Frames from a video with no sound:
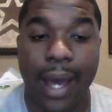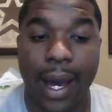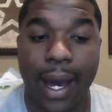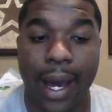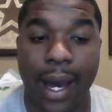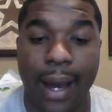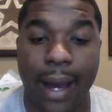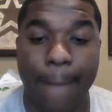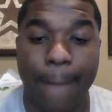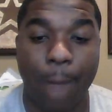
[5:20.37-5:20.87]

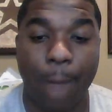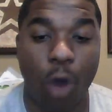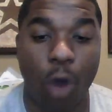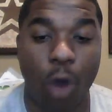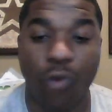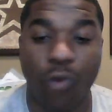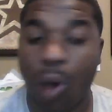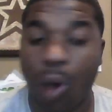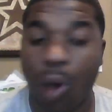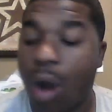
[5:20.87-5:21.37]

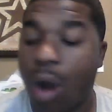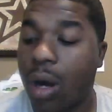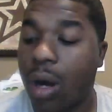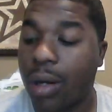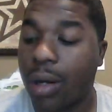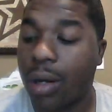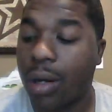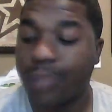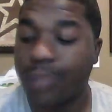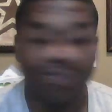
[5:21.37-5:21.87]

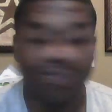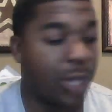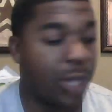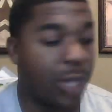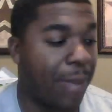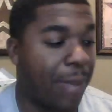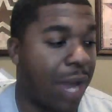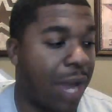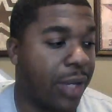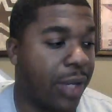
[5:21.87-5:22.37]
Overall,
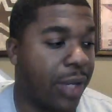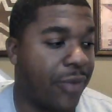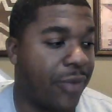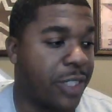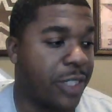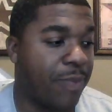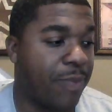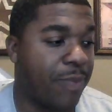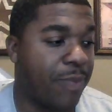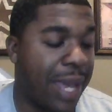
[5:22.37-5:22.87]
I mean, I'll give
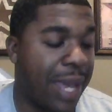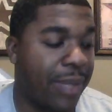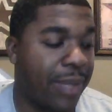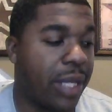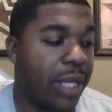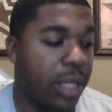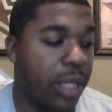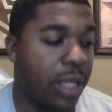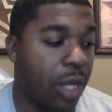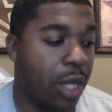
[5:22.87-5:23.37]
this
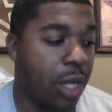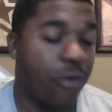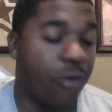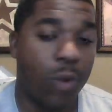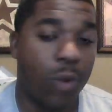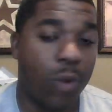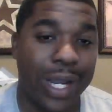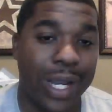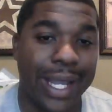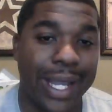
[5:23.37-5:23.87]
maybe, you know,
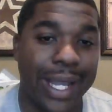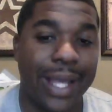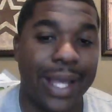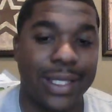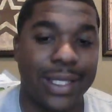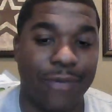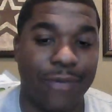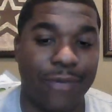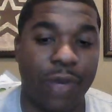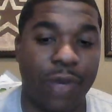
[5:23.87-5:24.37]
for what it
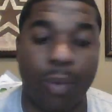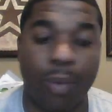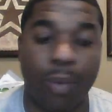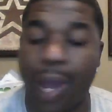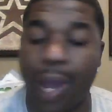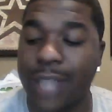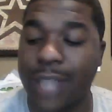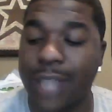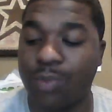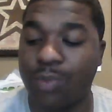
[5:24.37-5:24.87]
is and for the
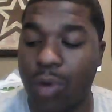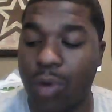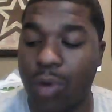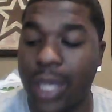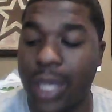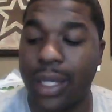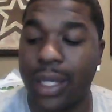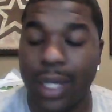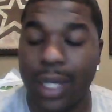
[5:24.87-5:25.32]
price point.